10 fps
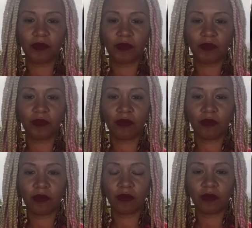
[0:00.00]

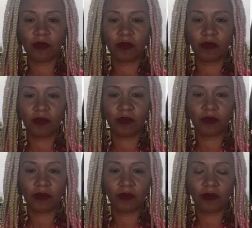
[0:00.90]

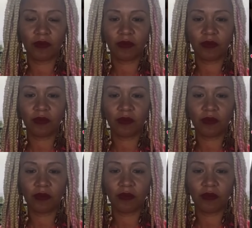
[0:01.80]

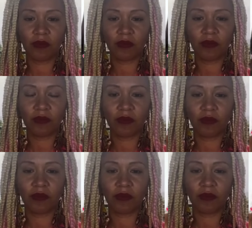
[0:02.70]

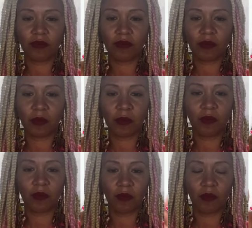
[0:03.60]

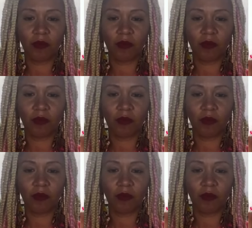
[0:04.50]
No words are spoken by the person on screen.